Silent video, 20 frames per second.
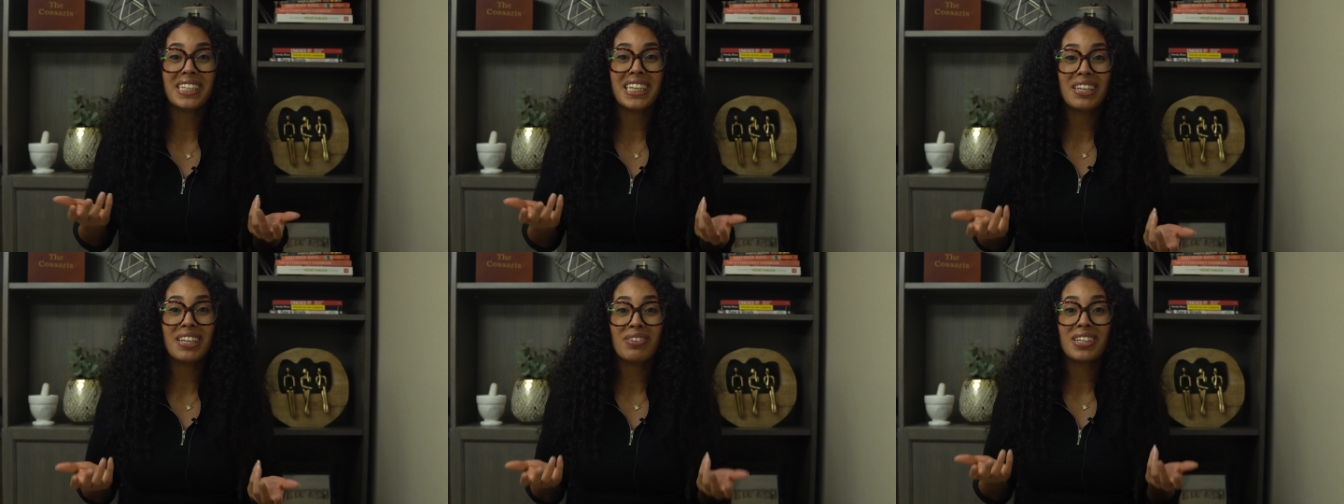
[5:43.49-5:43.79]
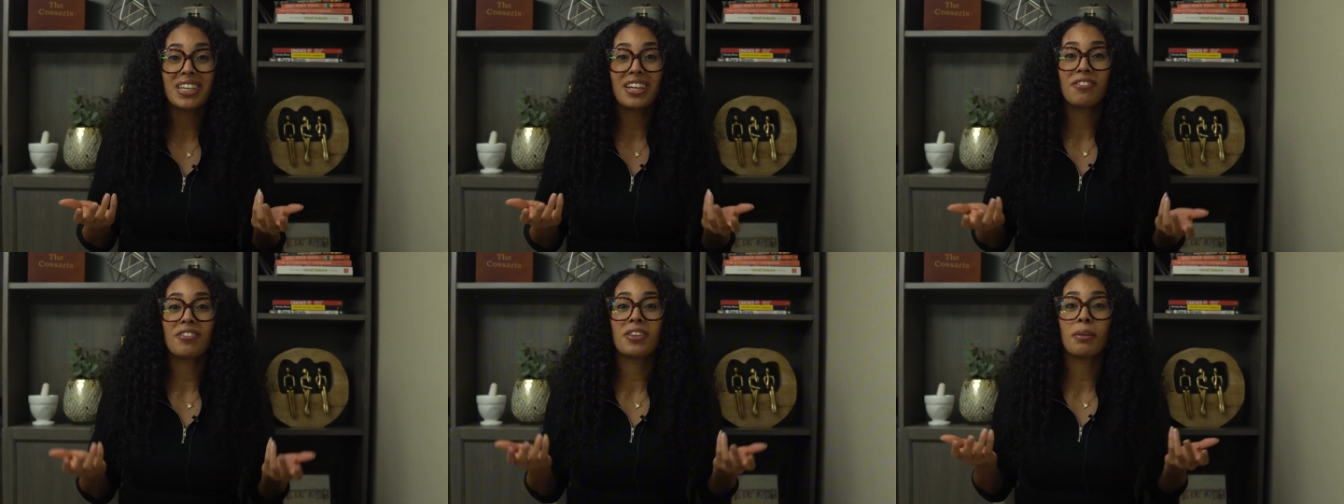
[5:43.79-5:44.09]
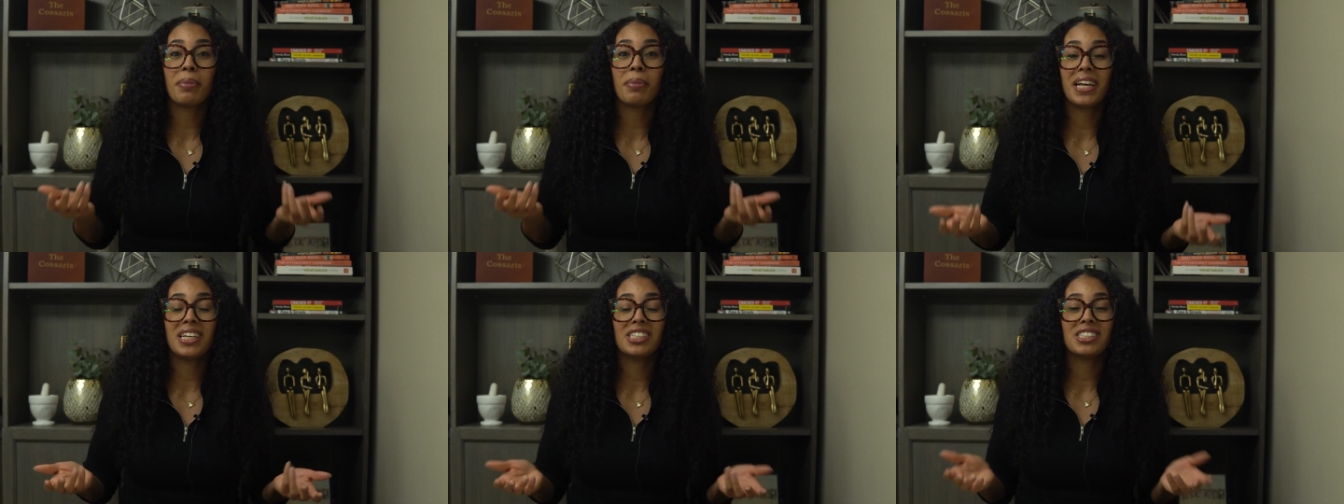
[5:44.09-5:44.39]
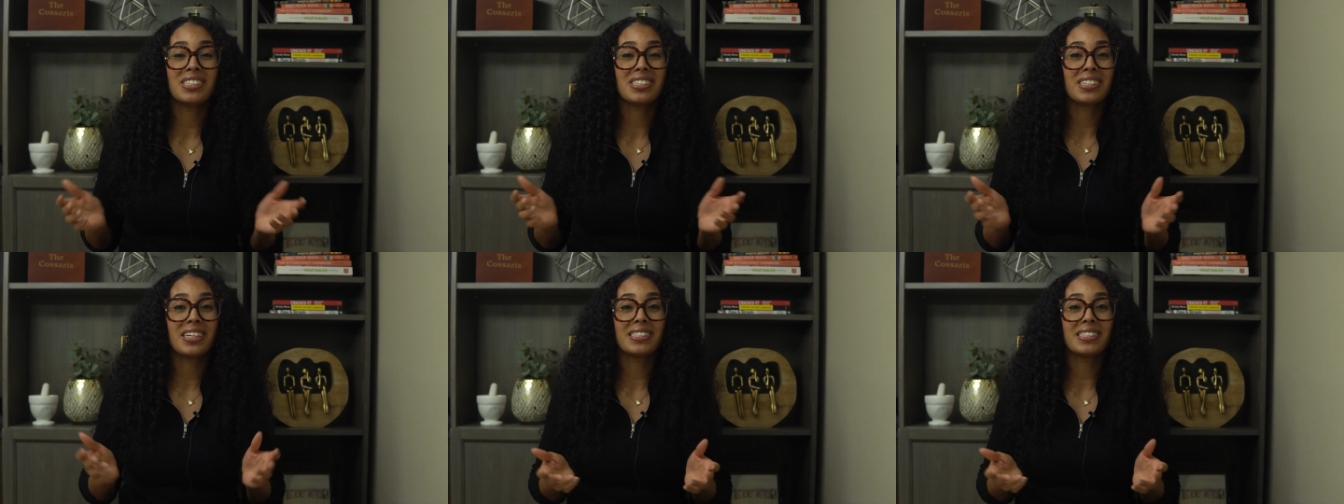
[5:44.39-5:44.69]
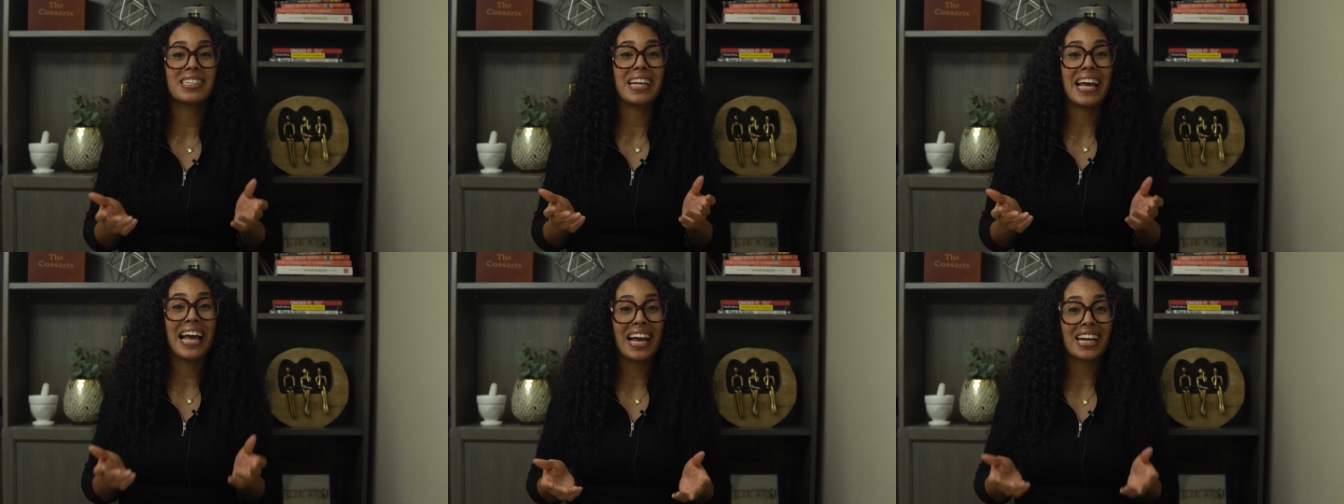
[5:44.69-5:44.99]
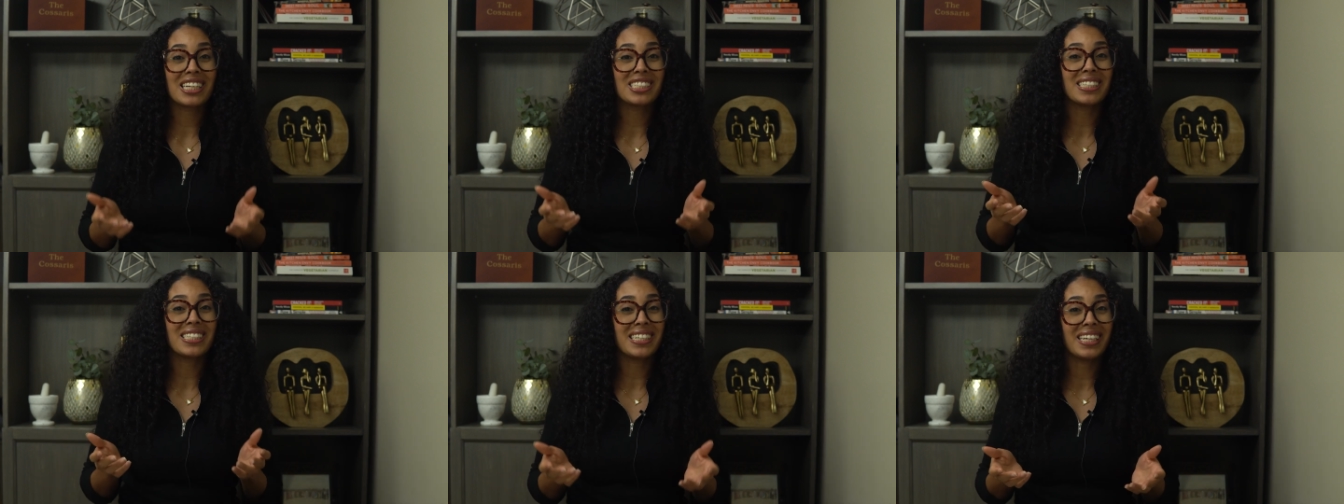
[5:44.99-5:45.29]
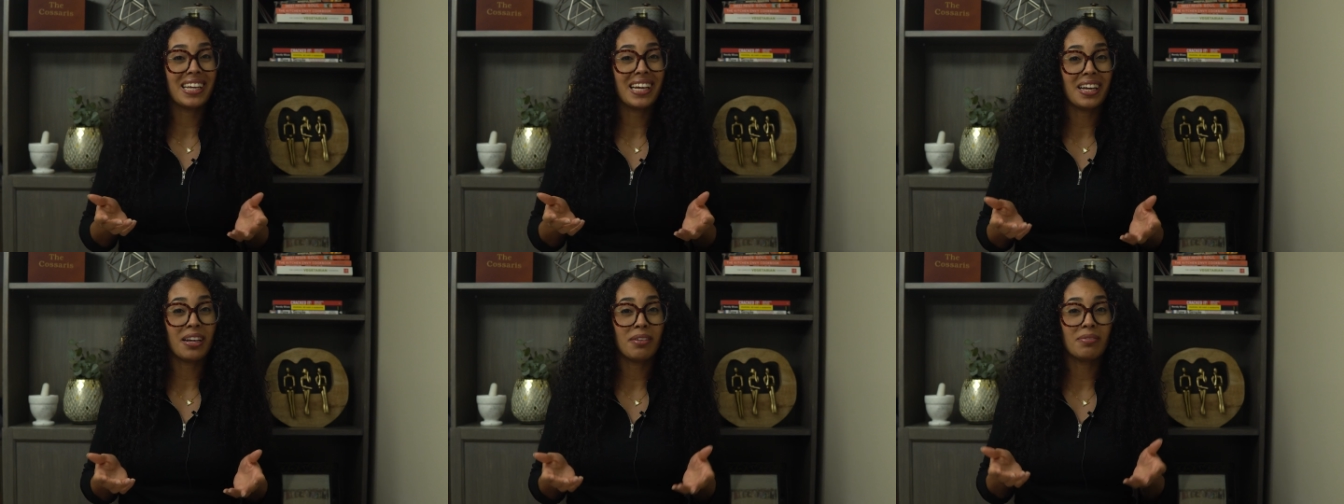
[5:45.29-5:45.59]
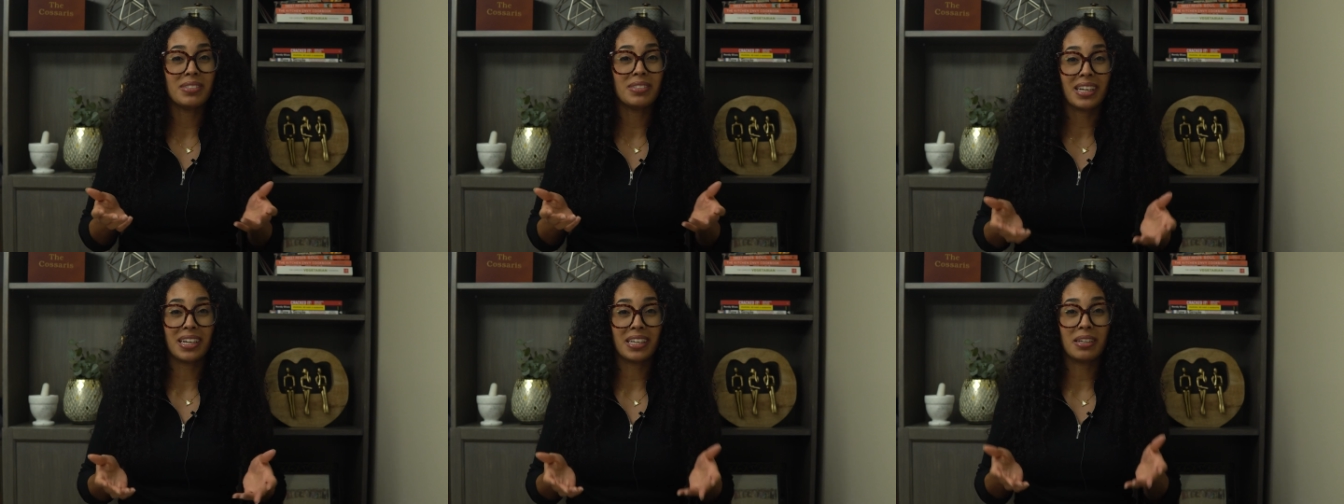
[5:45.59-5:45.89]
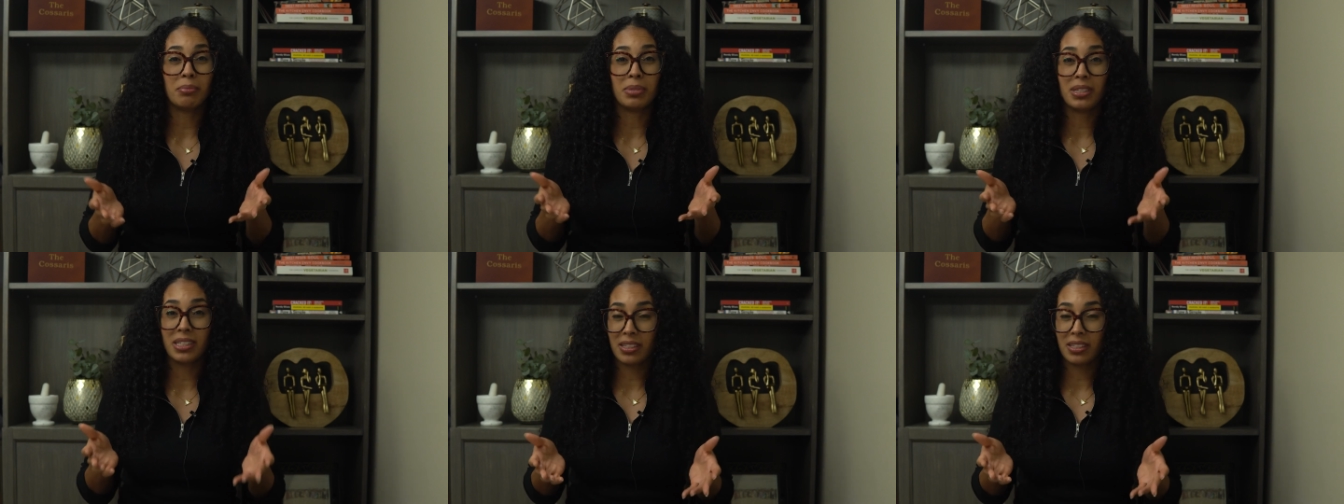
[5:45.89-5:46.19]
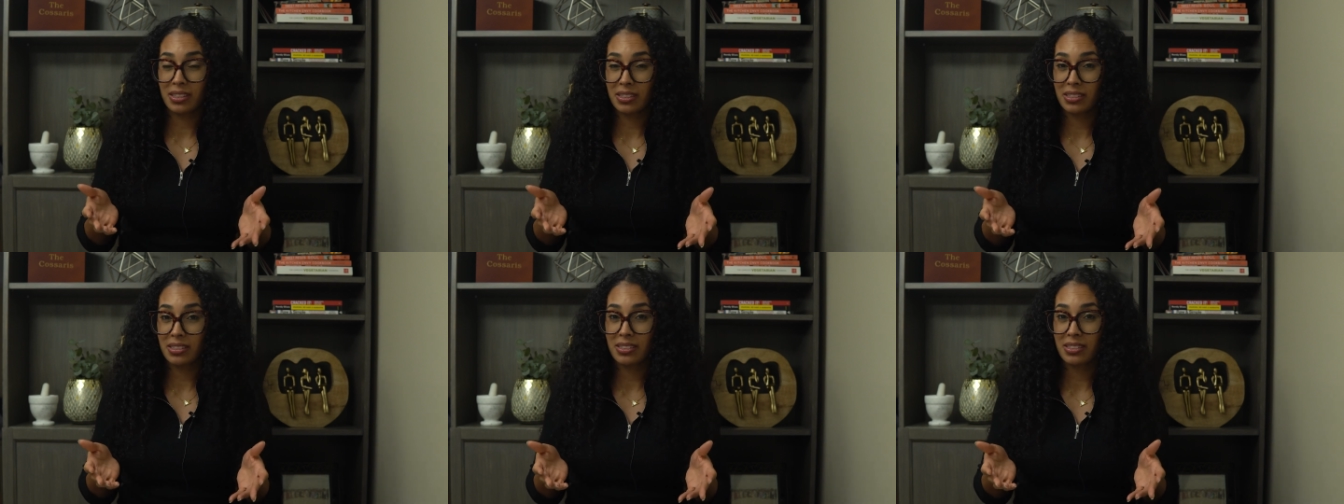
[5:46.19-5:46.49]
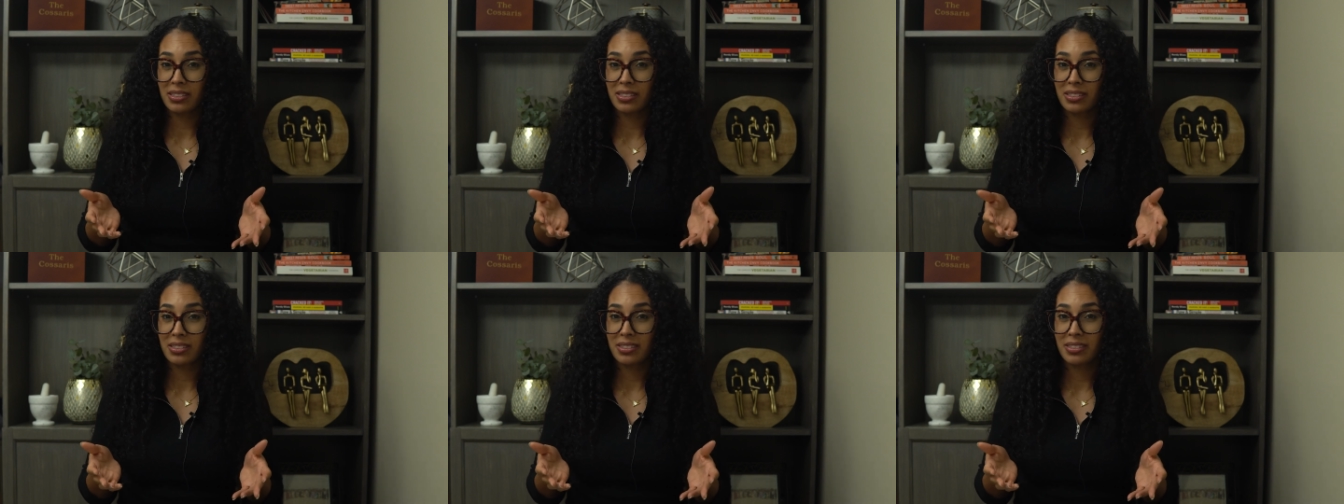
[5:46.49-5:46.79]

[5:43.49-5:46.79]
even if the patient doesn't actually have diabetes.